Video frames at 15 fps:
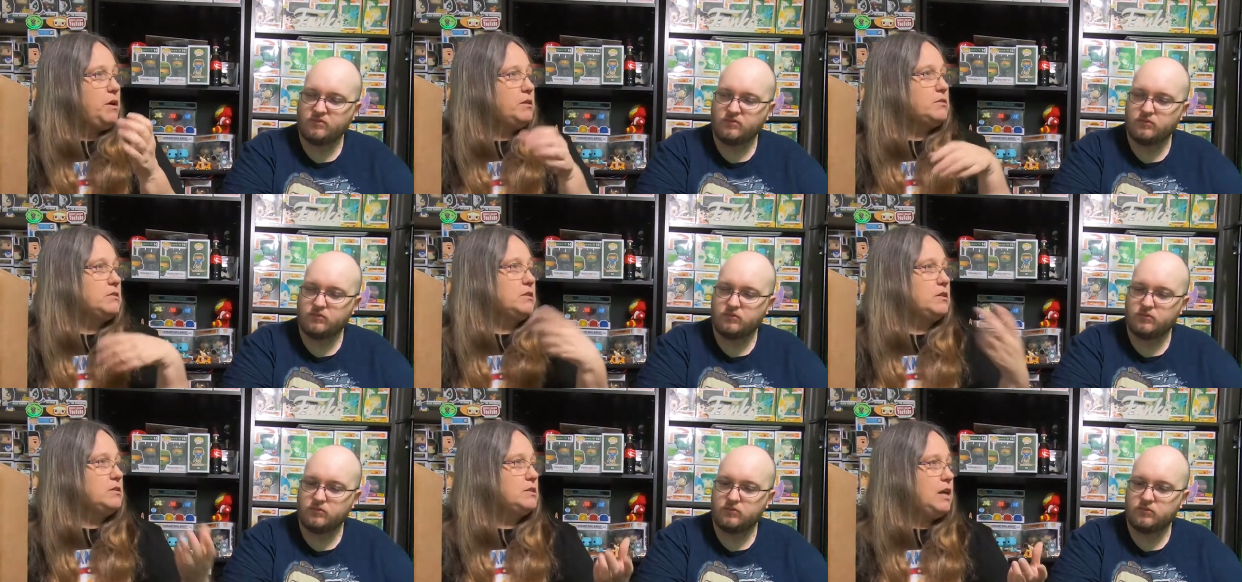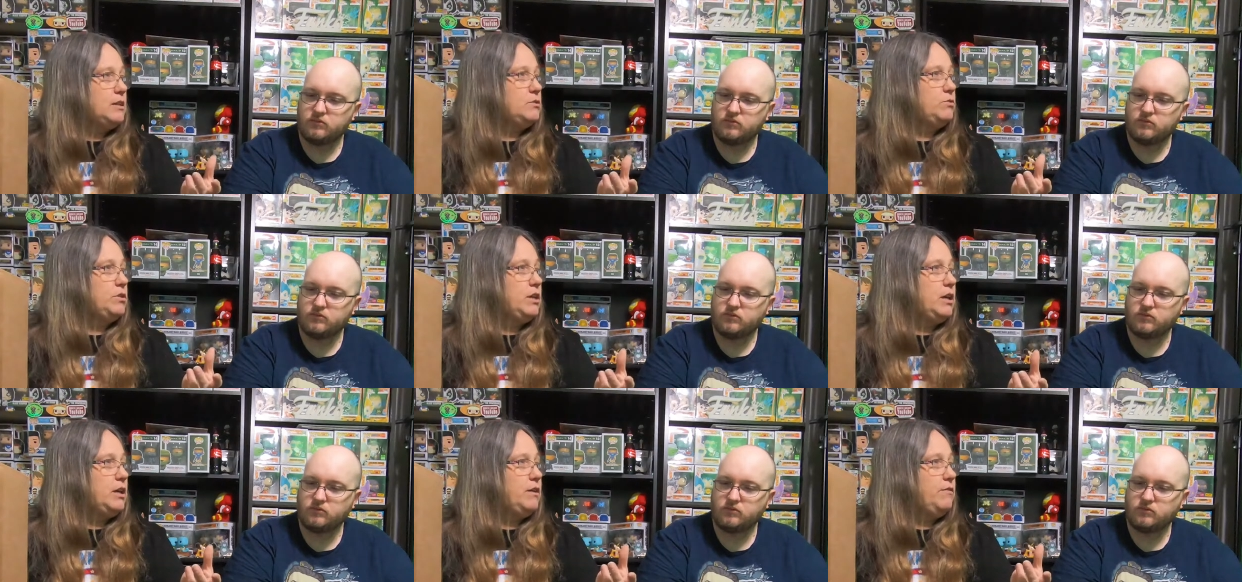Speaker 1: pucks because that's
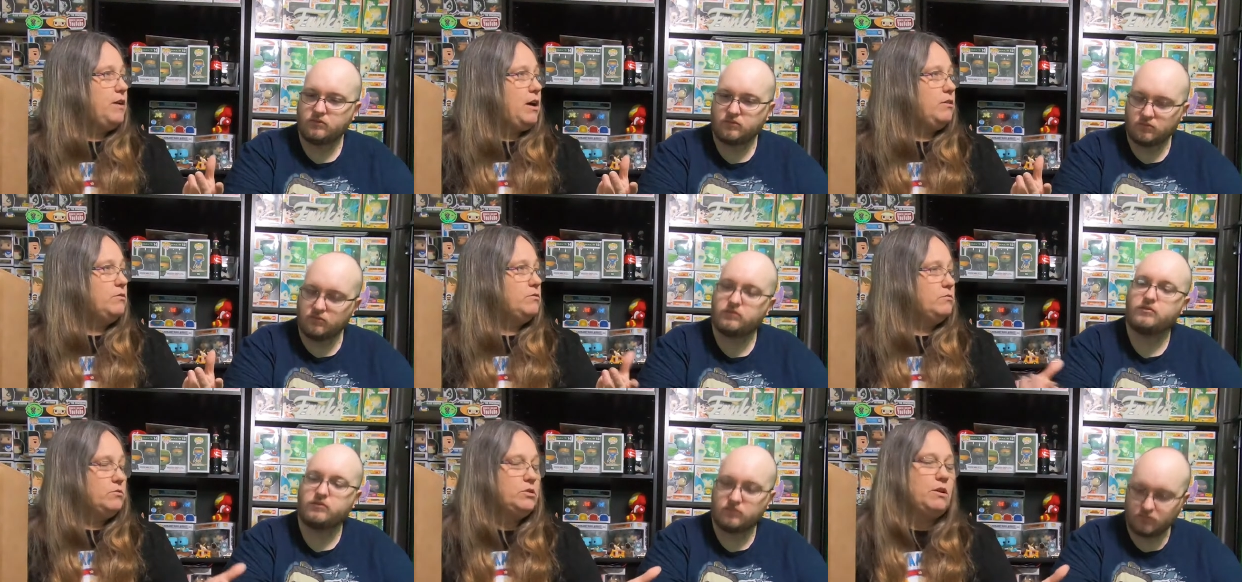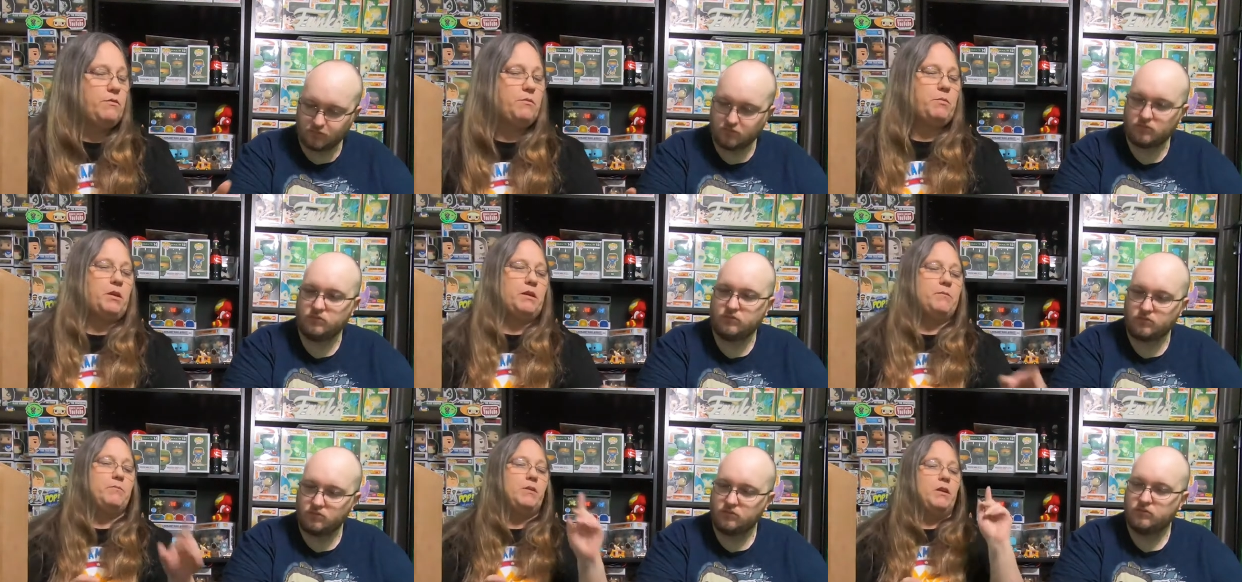what they give out to
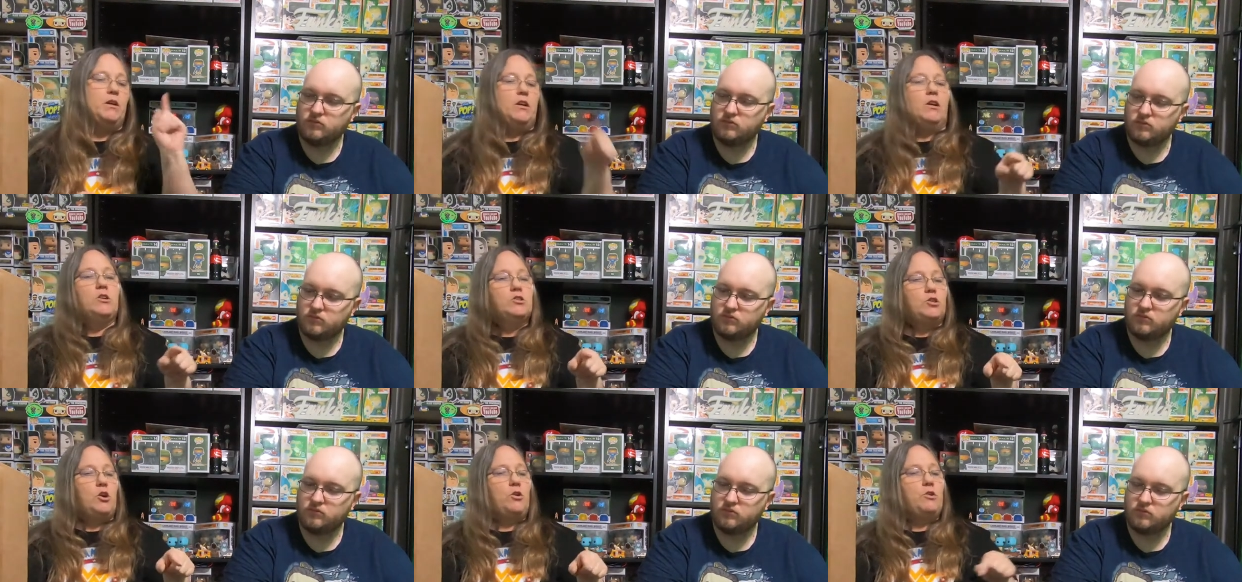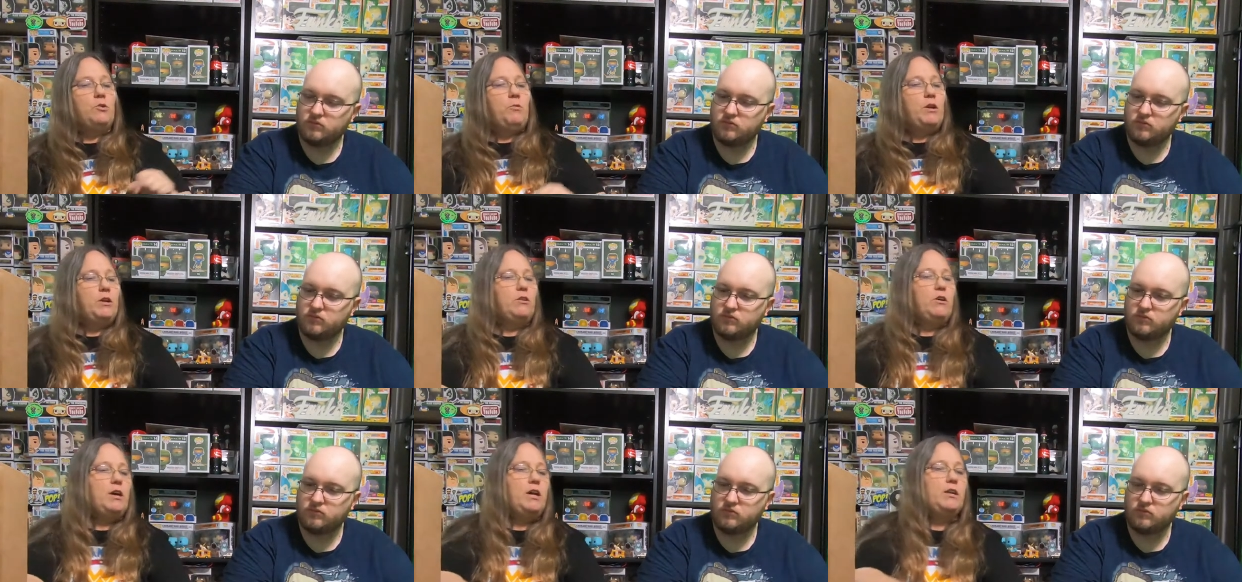everybody. So you want
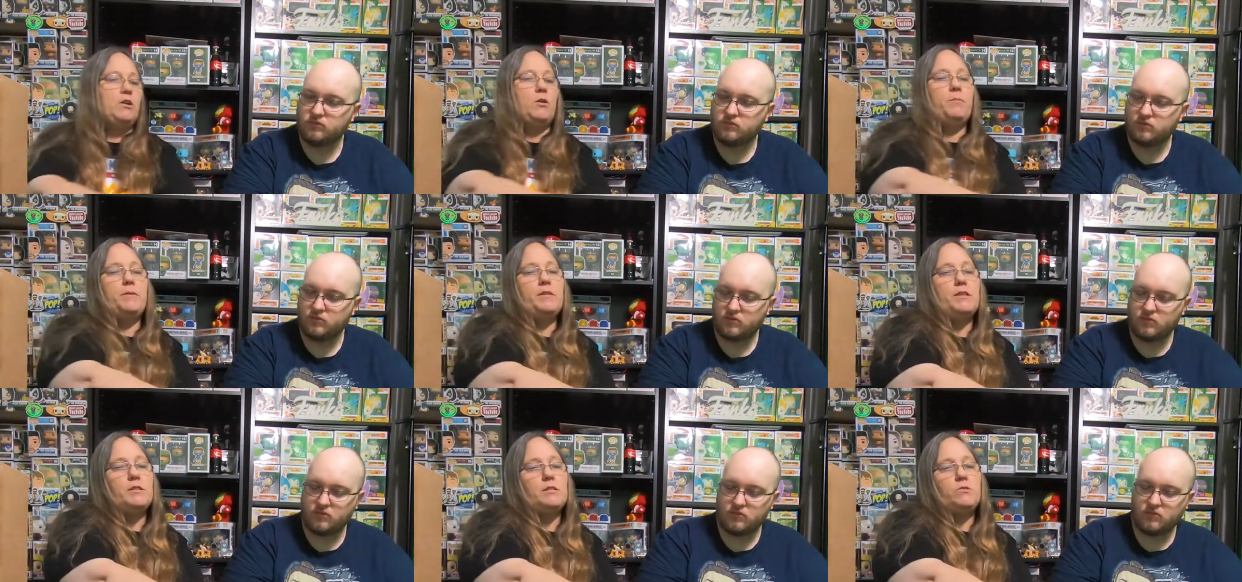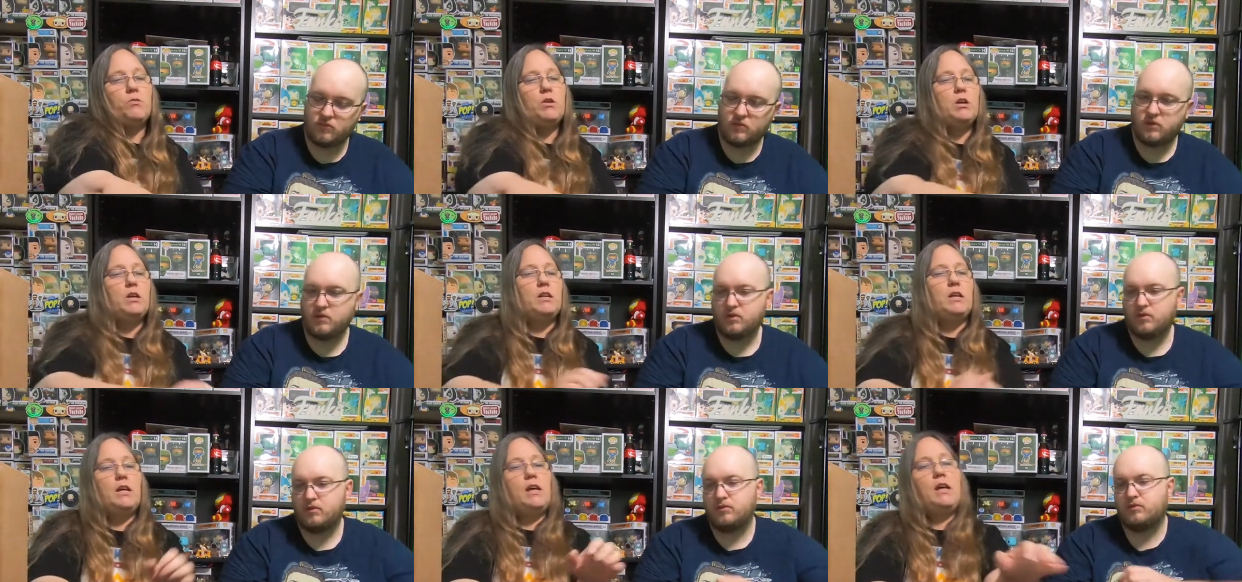to go ahead and open this
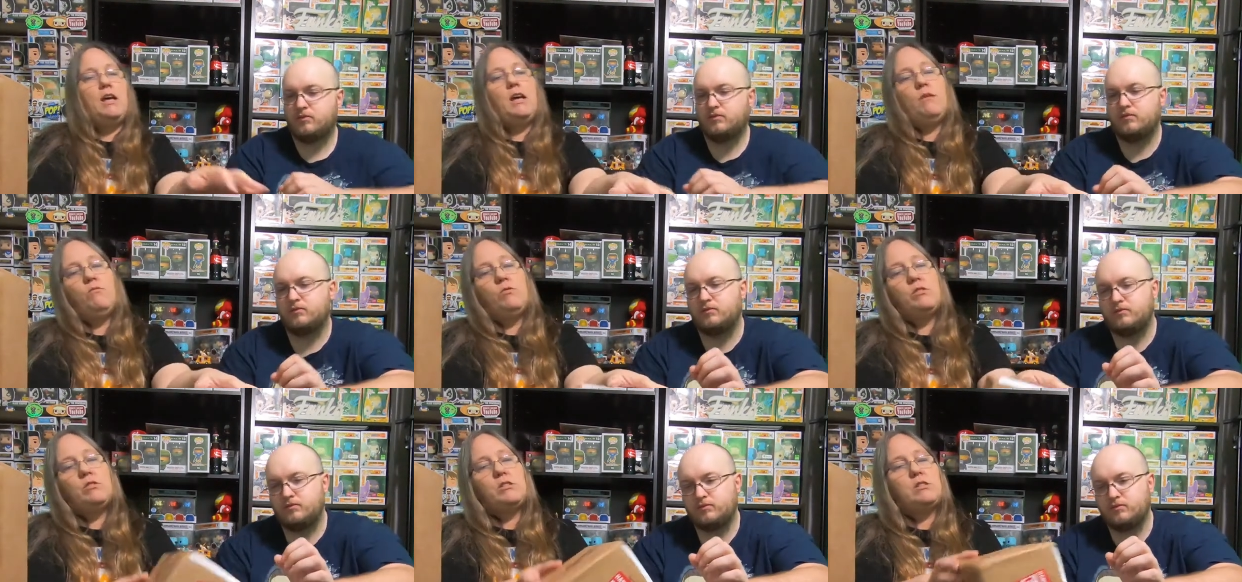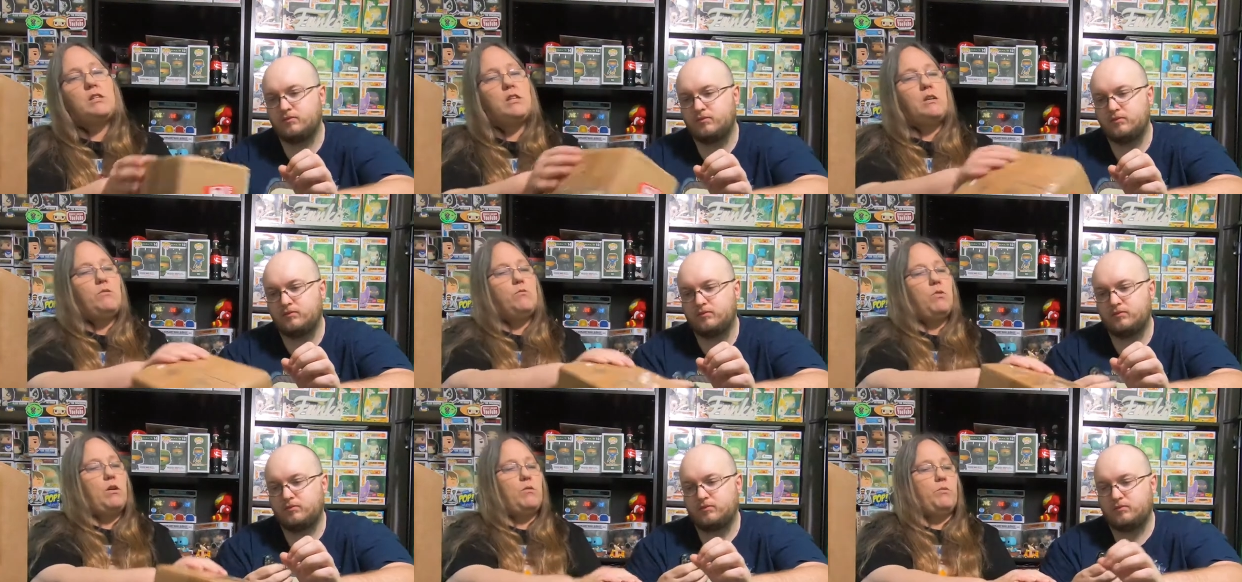one and we'll
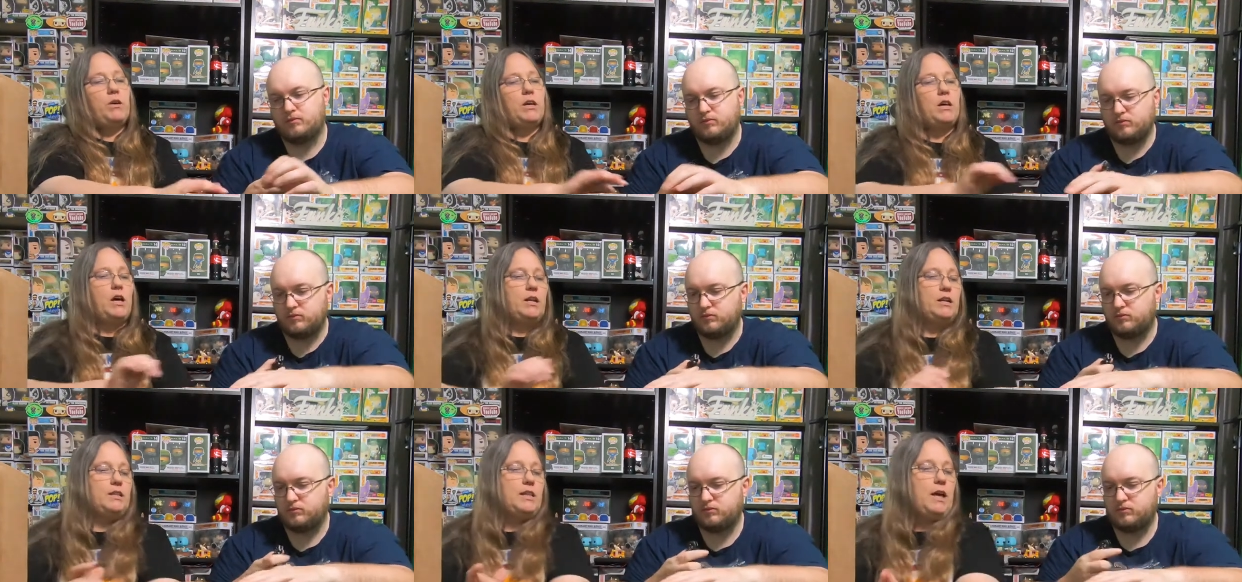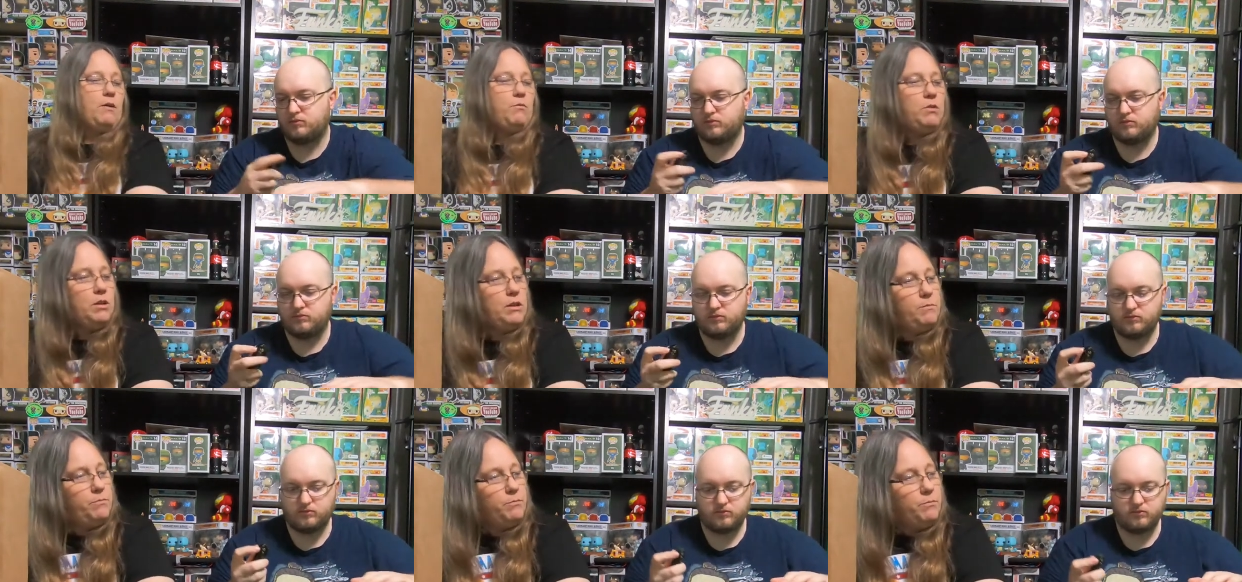see what we got in that
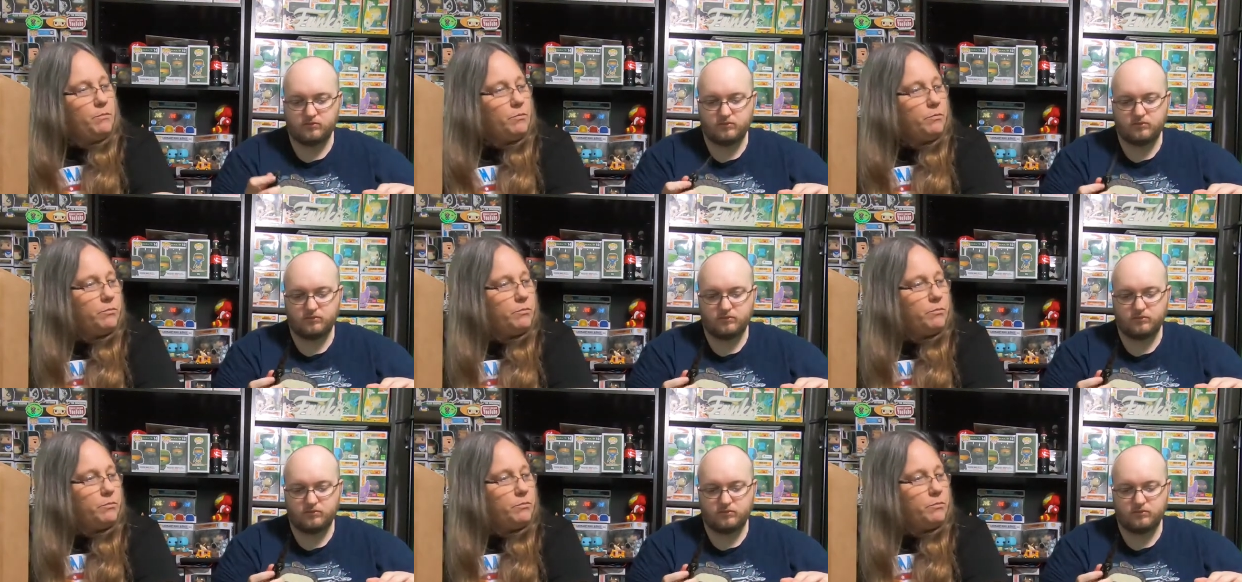one.